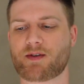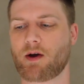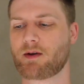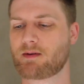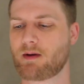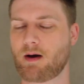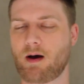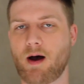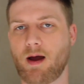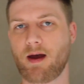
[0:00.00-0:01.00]
So
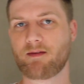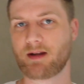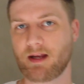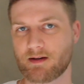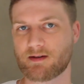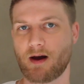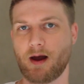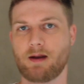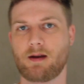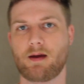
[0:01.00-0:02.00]
I have an
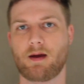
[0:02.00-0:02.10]
insight